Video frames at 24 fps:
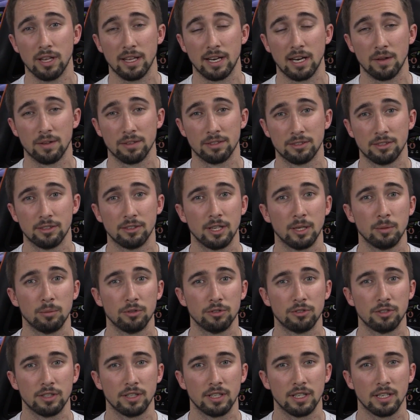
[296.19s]
and I was still
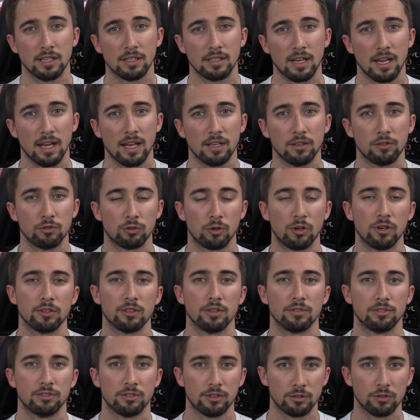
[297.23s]
able to get a strong
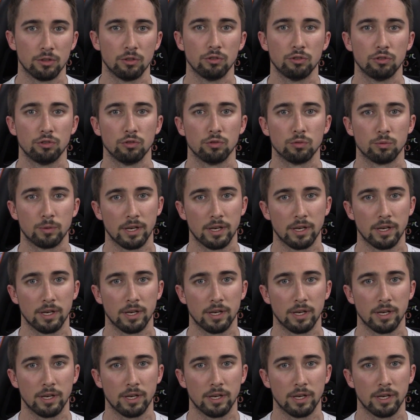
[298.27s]
enough signal to